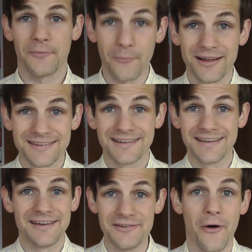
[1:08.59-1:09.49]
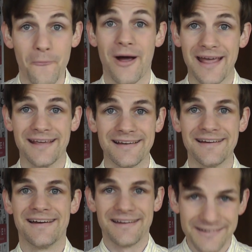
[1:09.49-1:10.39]
what? No way.
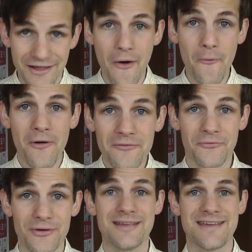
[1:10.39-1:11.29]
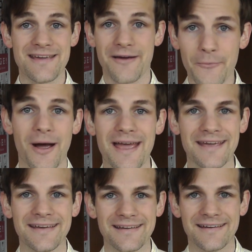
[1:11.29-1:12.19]
No freaking way.